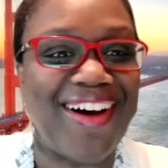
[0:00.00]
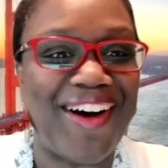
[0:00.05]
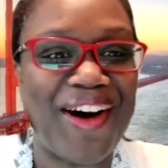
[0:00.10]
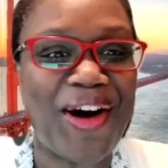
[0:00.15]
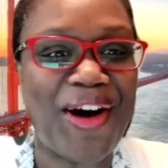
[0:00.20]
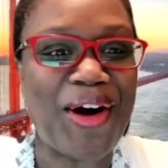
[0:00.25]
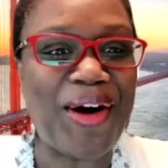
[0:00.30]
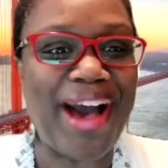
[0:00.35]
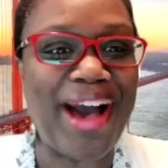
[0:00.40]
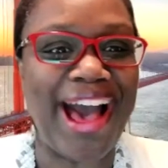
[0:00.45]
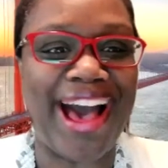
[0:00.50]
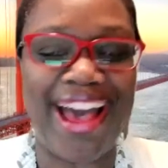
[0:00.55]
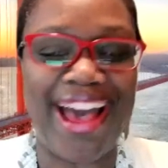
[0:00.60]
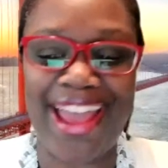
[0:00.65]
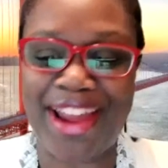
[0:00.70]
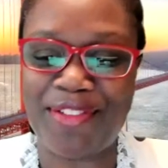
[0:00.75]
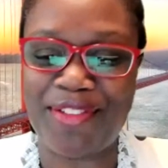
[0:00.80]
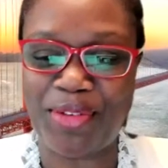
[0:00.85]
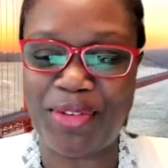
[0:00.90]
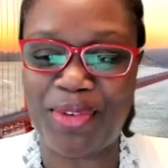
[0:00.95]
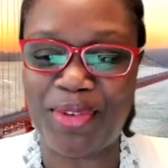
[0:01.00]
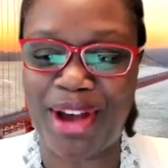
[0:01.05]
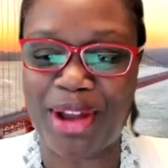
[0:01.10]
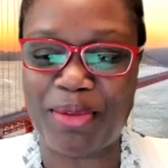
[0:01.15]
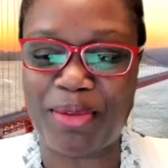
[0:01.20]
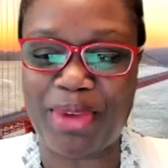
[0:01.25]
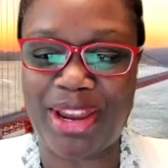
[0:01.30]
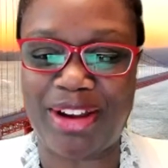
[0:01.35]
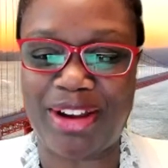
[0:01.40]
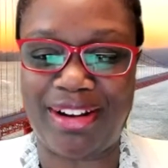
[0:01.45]
Oh, hi
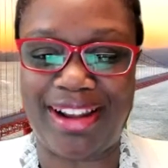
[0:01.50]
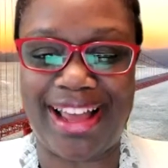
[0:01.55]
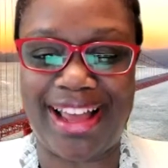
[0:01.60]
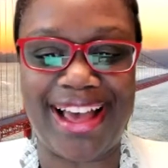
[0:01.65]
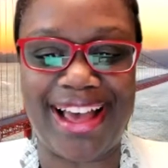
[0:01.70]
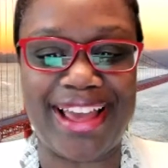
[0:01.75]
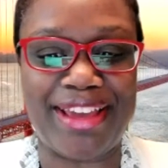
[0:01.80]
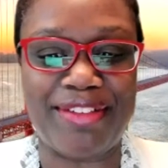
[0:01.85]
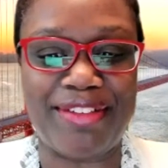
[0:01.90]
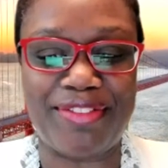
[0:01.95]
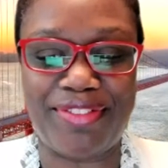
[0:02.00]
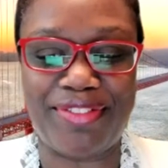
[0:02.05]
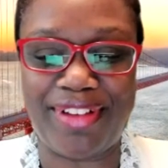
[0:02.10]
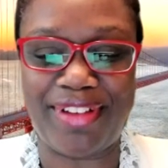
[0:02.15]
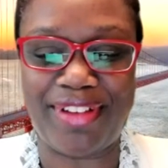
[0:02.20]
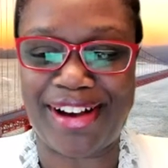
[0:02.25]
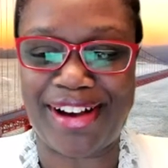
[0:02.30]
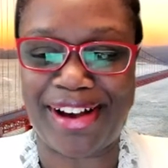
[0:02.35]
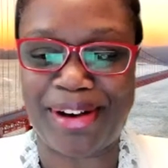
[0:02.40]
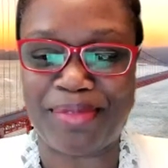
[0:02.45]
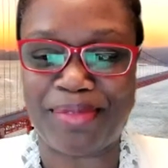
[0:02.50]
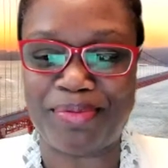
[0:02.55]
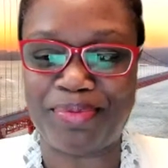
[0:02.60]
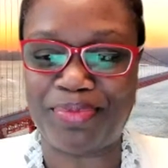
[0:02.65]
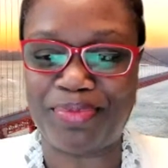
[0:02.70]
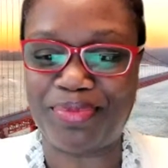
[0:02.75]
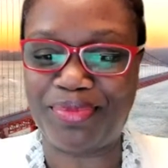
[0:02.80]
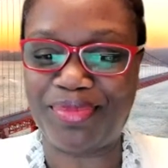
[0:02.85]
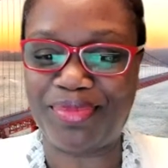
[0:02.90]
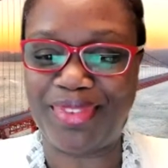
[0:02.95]
everyone, we are live.
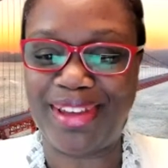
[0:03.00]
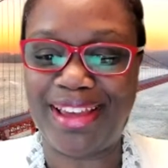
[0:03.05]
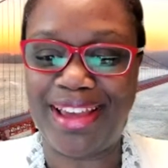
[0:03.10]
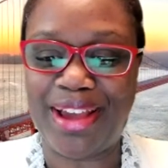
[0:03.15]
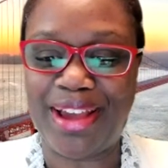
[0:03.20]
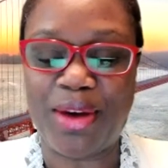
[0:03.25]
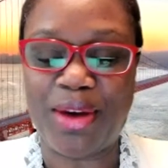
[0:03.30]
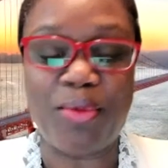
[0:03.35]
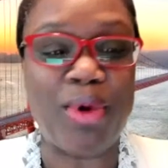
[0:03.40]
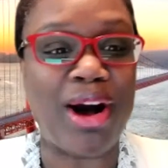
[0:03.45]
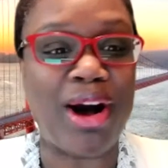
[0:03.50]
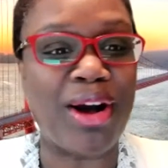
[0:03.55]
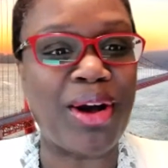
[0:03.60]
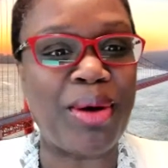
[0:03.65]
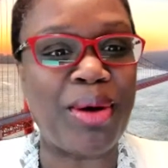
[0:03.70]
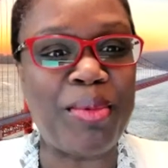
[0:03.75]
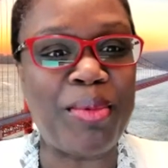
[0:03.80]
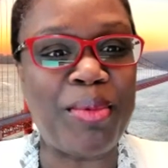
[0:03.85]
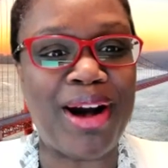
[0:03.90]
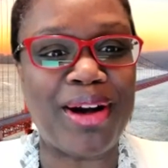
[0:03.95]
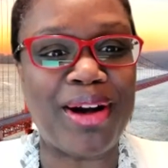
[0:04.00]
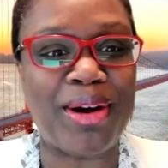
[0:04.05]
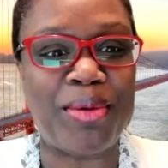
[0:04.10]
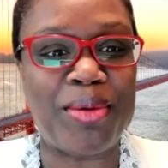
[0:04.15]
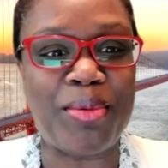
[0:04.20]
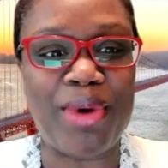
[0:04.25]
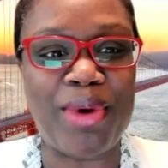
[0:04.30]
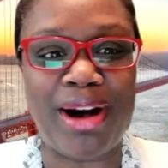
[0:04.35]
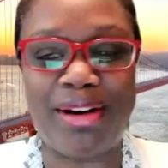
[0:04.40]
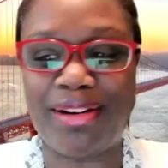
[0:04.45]
Welcome.
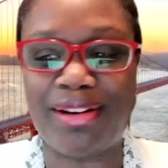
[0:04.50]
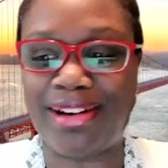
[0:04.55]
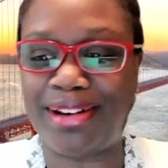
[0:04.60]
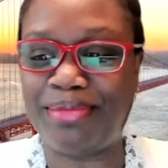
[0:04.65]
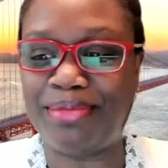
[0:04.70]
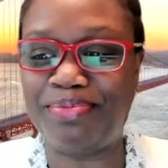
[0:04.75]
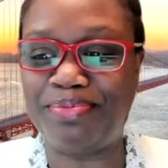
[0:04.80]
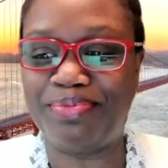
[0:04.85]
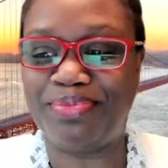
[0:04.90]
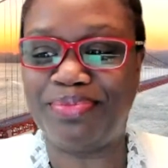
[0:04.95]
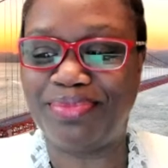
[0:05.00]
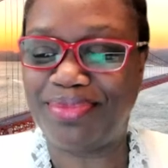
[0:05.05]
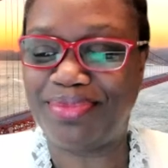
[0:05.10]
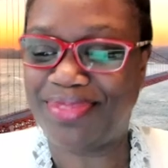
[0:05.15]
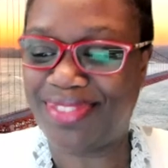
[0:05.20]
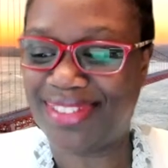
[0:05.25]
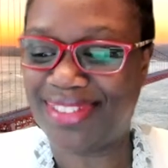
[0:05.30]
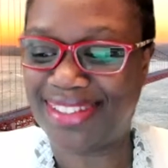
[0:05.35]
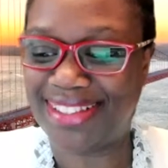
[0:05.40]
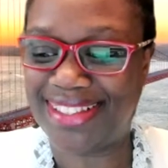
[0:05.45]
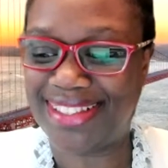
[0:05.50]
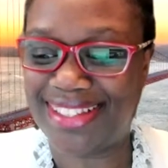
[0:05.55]
There's